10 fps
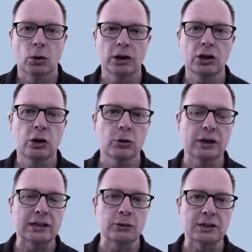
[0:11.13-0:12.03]
we're going to
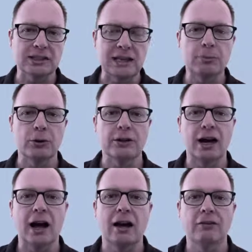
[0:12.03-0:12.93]
go into a deeper
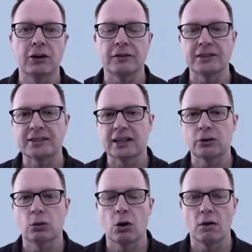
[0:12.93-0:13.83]
dive on the
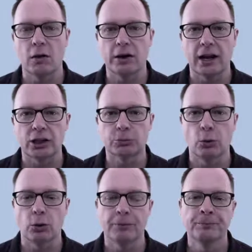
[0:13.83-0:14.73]
second row of our
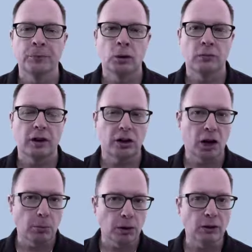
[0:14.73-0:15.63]
dashboard. We've got a
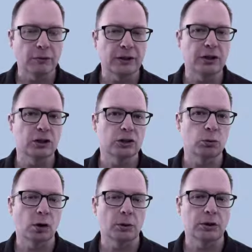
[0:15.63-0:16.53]
couple other
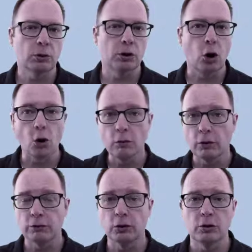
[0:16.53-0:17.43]
videos where we do an
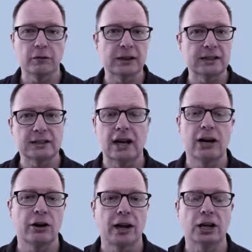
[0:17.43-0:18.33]
overview of the
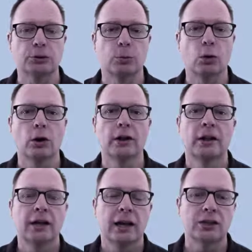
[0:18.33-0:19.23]
entire
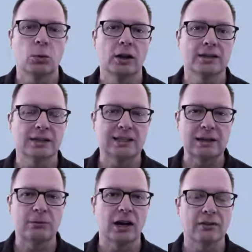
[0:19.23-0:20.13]
dashboard, as well as a
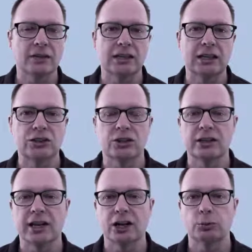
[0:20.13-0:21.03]
deep dive into each
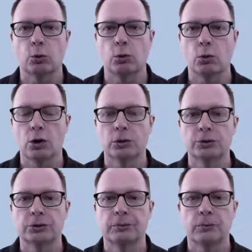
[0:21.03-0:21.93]
of the dashboard
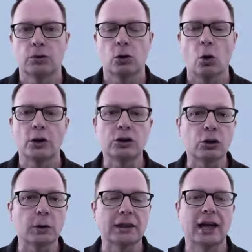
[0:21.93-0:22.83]
rows. The goal
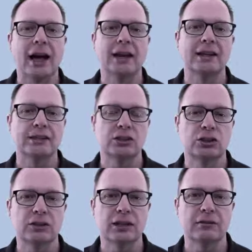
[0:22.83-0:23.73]
in doing that is
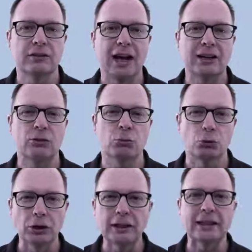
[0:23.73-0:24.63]
to give not
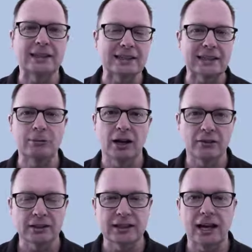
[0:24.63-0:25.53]
really a deep
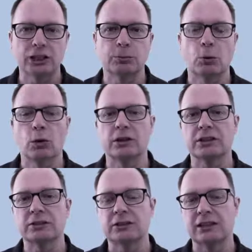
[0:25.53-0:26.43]
dive of the
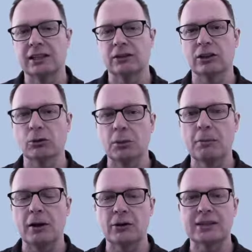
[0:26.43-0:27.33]
dashboard, just to give you a little
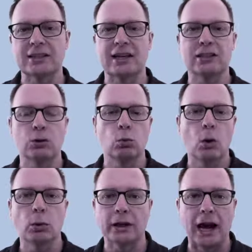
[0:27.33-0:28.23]
bit better insight into
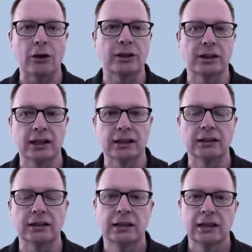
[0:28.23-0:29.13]
what we're
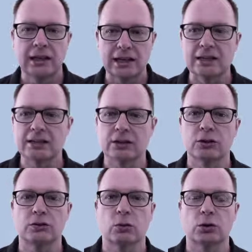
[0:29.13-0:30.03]
calculating in
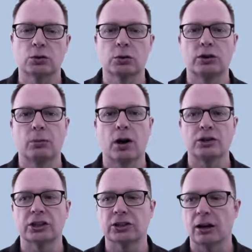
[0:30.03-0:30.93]
Salesforce with the
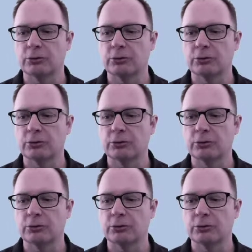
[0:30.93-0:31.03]
project